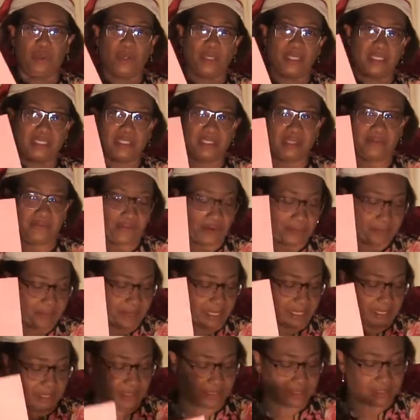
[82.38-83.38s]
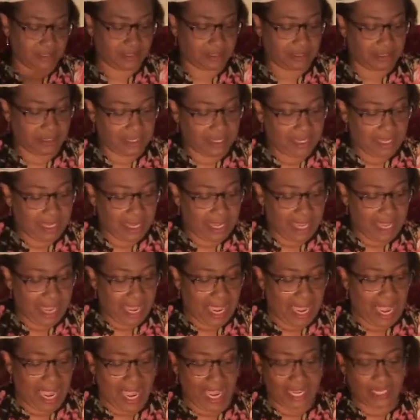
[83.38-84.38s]
board or a stiffer piece.
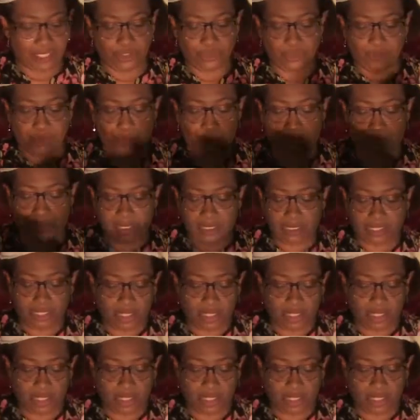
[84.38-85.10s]
And you